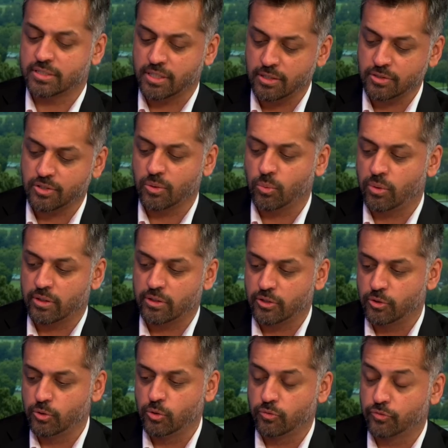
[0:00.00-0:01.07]
He's the one
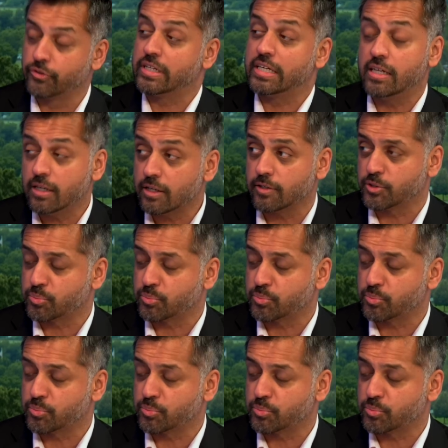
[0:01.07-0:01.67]
who, for years,